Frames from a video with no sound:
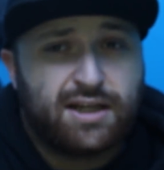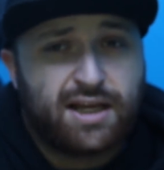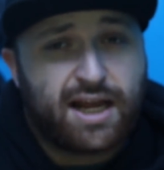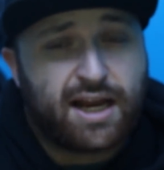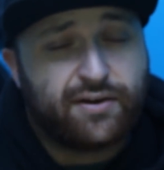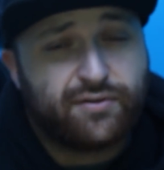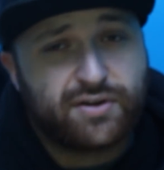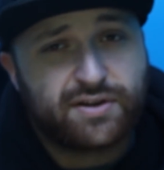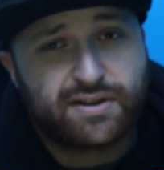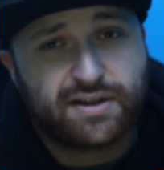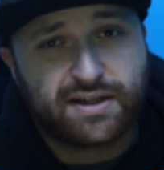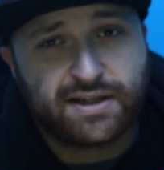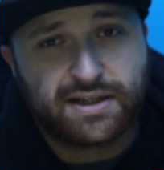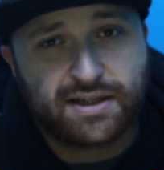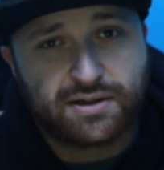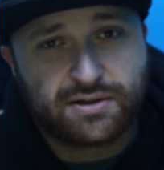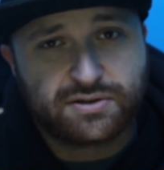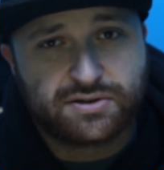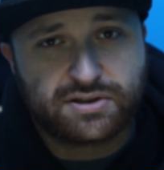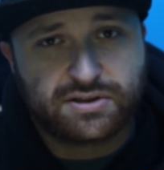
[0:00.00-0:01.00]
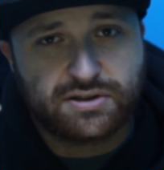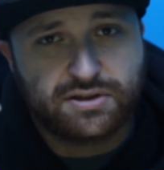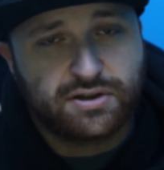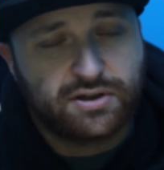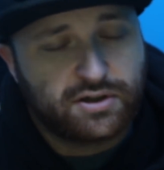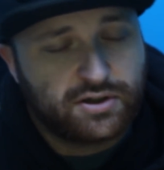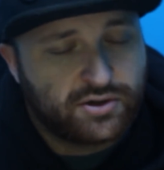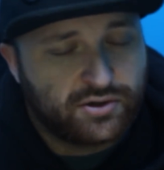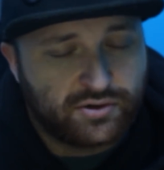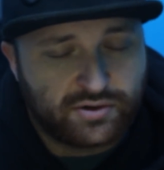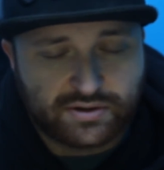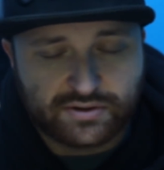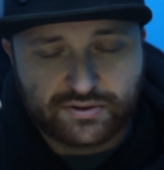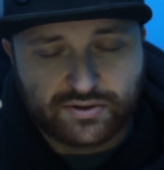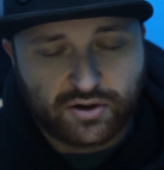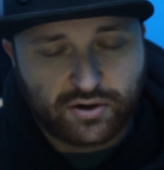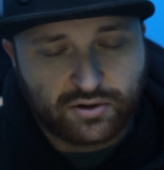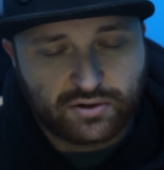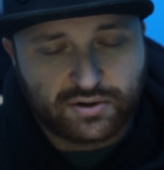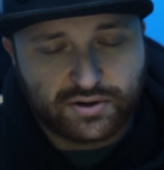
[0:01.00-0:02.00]
Everything else you can
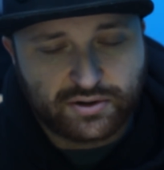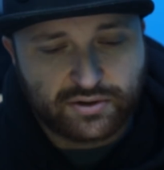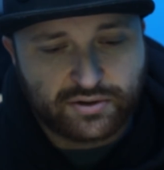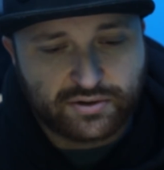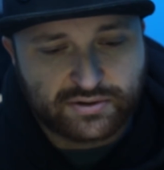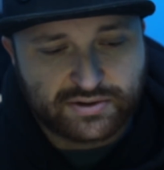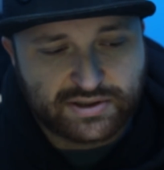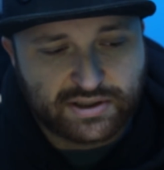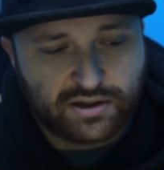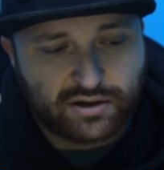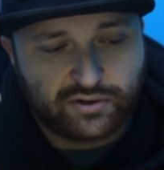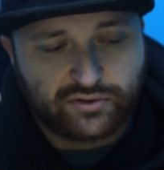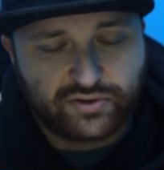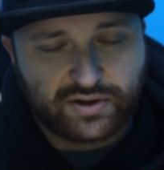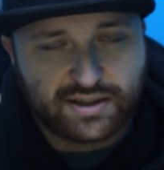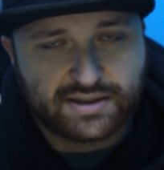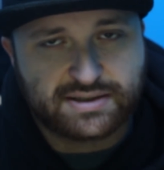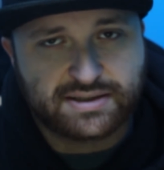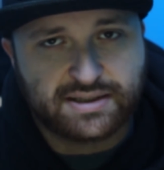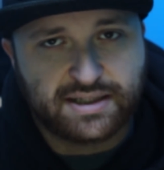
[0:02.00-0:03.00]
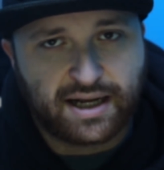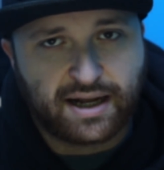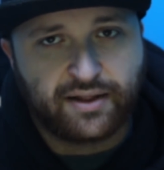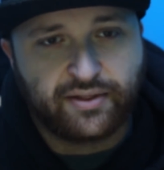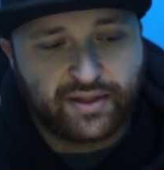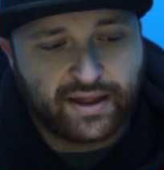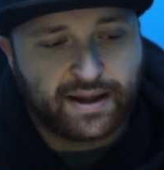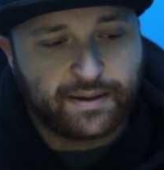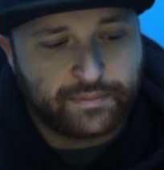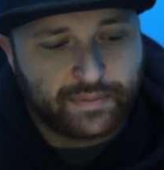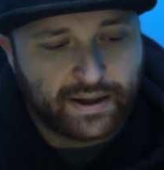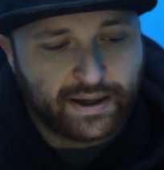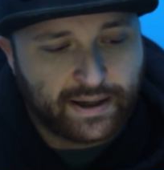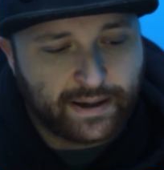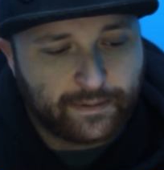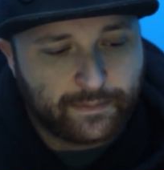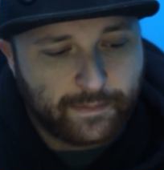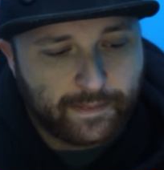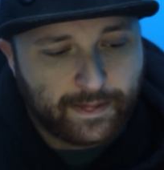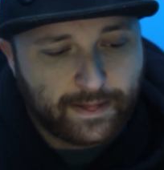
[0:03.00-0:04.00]
totally do yourself. It's not that
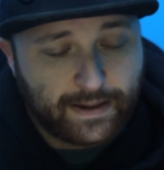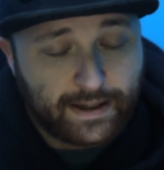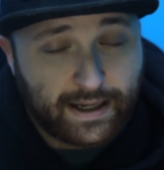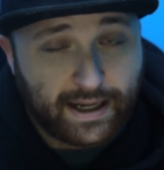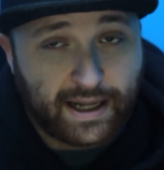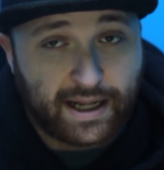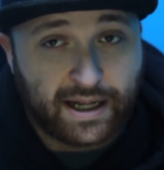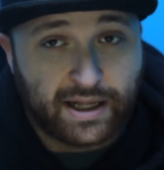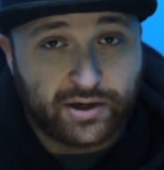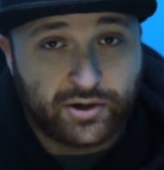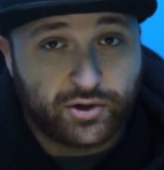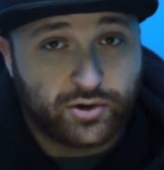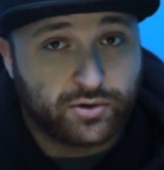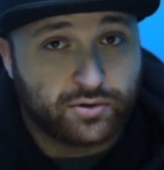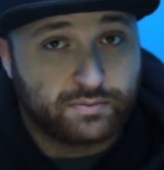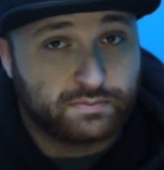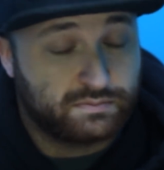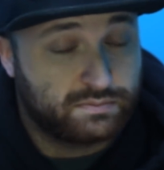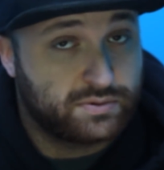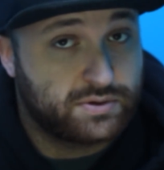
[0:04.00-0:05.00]
bad, and you're